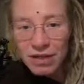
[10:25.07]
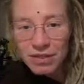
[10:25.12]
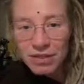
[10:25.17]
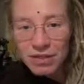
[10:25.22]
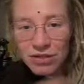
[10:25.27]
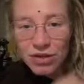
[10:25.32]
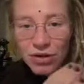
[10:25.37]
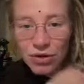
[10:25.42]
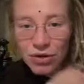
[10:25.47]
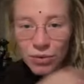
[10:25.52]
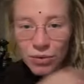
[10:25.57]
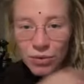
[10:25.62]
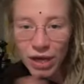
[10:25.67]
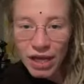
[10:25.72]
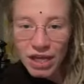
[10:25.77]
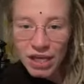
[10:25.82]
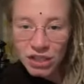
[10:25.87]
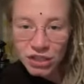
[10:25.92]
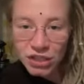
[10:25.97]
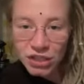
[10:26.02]
So
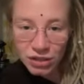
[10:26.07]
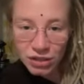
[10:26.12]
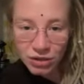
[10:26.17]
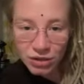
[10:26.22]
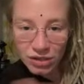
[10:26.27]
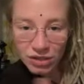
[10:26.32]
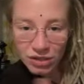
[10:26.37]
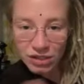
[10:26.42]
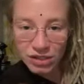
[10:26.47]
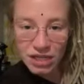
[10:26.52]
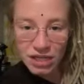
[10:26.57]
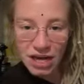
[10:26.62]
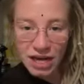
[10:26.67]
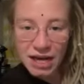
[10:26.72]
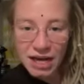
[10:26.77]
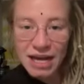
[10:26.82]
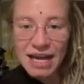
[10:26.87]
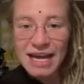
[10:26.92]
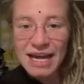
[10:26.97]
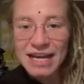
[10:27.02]
each
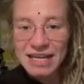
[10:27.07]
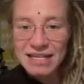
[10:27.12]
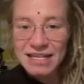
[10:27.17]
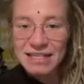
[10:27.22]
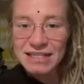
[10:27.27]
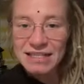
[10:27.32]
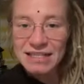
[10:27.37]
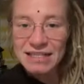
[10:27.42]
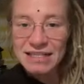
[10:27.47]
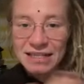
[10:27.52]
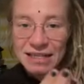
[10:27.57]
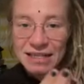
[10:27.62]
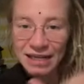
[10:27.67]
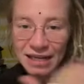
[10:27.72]
orisha has